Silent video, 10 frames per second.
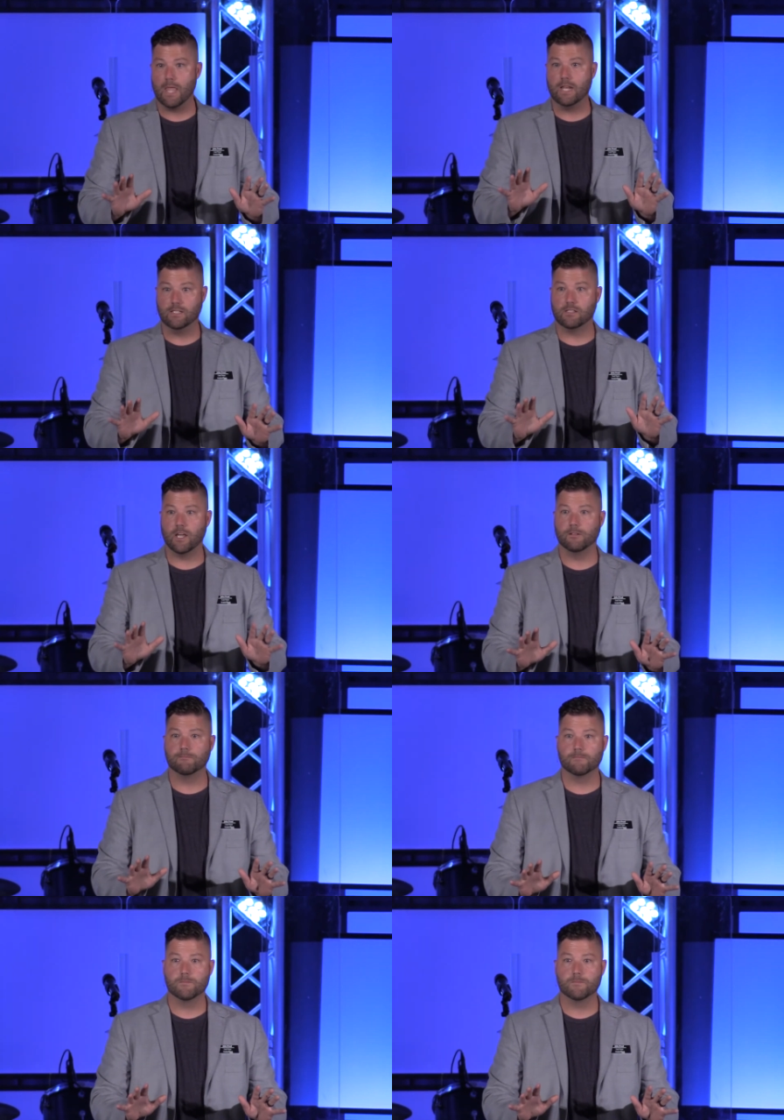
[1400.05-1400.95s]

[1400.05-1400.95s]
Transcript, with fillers: And he said,